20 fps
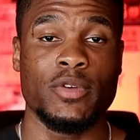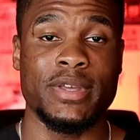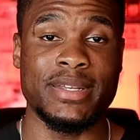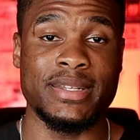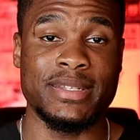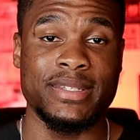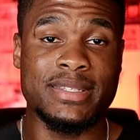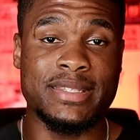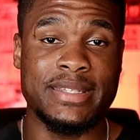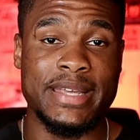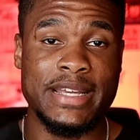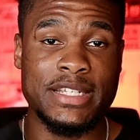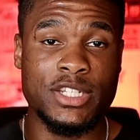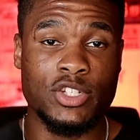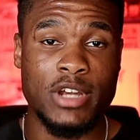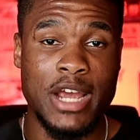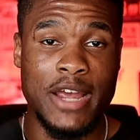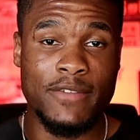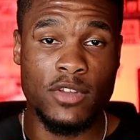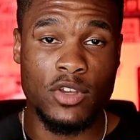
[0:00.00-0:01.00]
You can
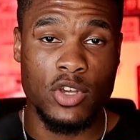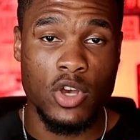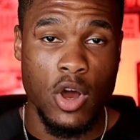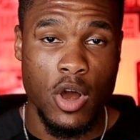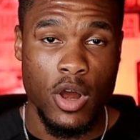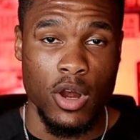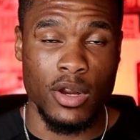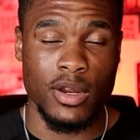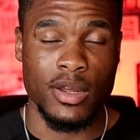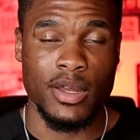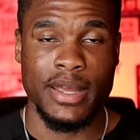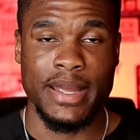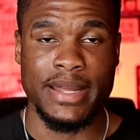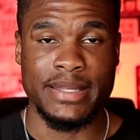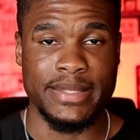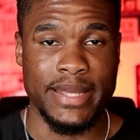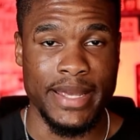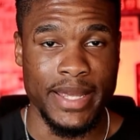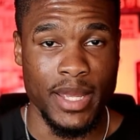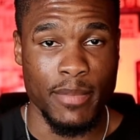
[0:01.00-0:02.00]
test drive the car
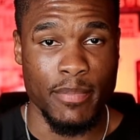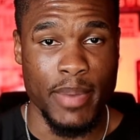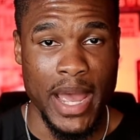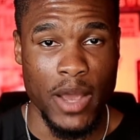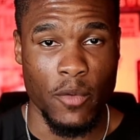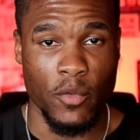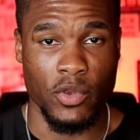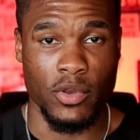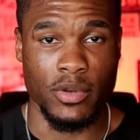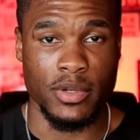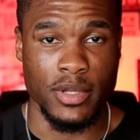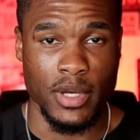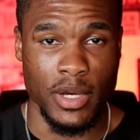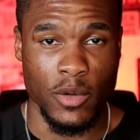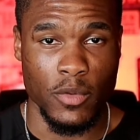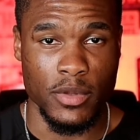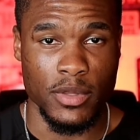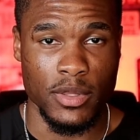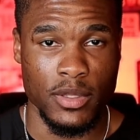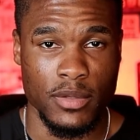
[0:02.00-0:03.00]
and take it back when you're
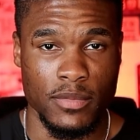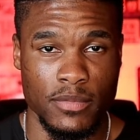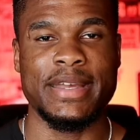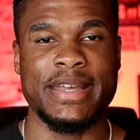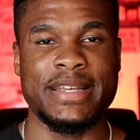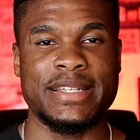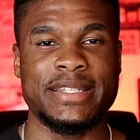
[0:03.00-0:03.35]
done with it.